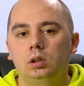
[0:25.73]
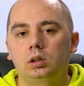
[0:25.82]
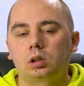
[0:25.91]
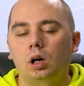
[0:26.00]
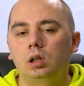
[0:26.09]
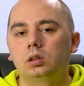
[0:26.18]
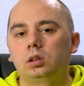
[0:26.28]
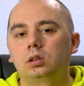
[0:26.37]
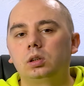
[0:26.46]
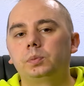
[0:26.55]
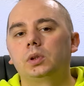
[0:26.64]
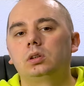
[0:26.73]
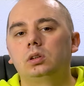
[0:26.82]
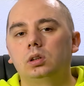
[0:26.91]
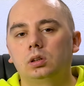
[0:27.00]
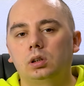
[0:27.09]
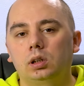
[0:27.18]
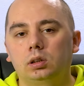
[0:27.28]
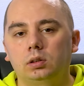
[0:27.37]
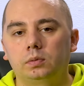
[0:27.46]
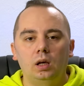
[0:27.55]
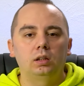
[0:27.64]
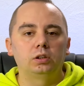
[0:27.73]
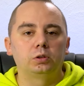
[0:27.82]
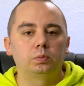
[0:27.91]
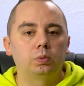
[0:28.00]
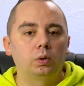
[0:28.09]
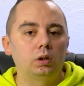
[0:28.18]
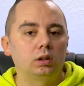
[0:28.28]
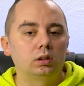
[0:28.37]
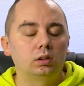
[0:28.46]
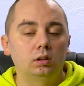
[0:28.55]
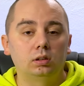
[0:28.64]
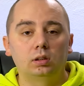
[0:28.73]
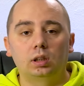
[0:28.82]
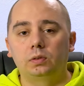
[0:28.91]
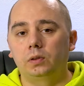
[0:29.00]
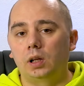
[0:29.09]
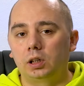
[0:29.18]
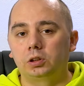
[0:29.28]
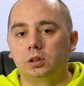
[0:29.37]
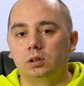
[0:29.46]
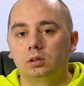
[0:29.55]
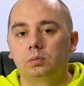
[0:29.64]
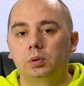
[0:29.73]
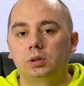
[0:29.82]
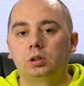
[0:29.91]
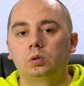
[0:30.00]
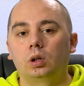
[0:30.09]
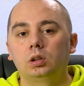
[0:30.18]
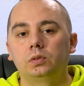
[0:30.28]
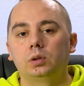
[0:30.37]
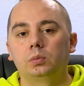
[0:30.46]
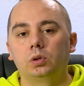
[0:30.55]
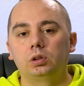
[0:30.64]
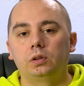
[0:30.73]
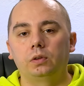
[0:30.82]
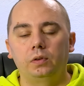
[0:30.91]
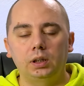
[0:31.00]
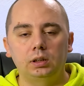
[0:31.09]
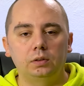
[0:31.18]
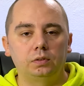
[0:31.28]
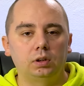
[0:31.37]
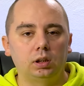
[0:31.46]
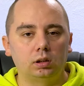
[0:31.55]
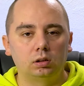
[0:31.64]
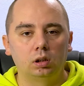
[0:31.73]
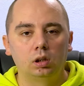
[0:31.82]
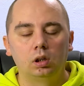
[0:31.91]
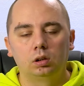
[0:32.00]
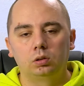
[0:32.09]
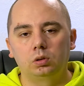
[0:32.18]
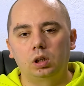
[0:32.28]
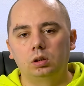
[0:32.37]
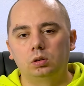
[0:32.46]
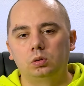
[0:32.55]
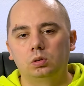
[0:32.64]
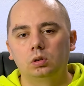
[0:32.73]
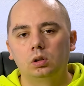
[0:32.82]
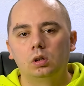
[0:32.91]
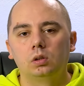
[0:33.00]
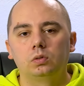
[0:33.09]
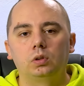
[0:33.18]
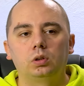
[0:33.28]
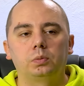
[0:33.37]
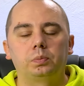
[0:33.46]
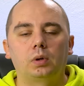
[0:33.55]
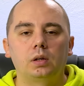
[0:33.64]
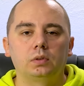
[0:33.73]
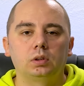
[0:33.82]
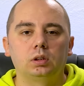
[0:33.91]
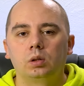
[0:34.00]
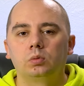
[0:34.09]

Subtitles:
It's called Encrypted DNS, and it's boring, it's not flashing, but it's one of the most effective things you can do for your privacy.